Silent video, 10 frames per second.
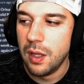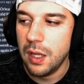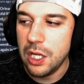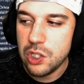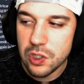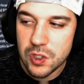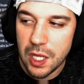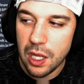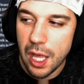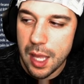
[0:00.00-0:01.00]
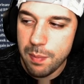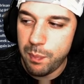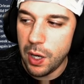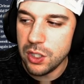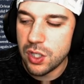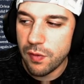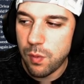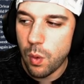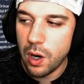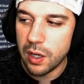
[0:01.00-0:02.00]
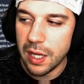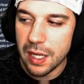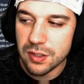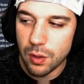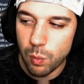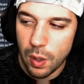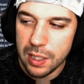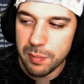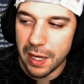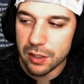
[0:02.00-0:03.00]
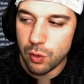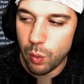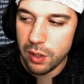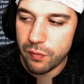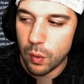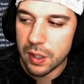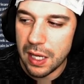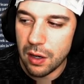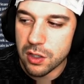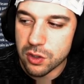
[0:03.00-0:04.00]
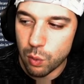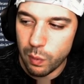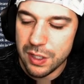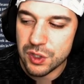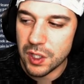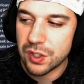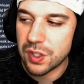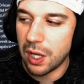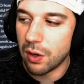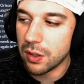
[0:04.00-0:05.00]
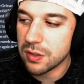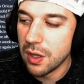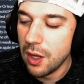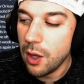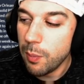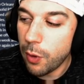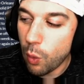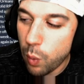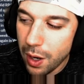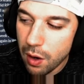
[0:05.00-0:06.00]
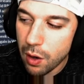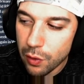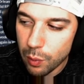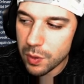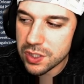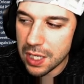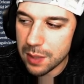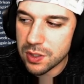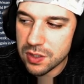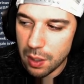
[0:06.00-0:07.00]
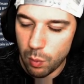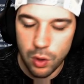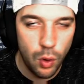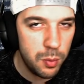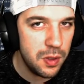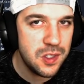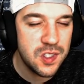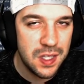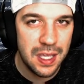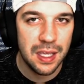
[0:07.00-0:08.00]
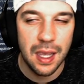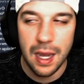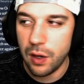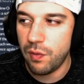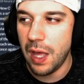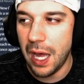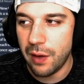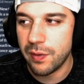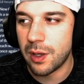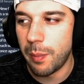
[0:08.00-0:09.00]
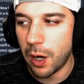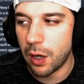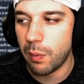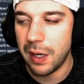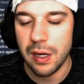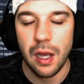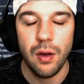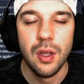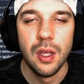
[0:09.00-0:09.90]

He's just seeing a bunch of work as a running back, 24 carries, 26 carries. But where are the receptions that we're normally seeing out of Alvin Kamara right now?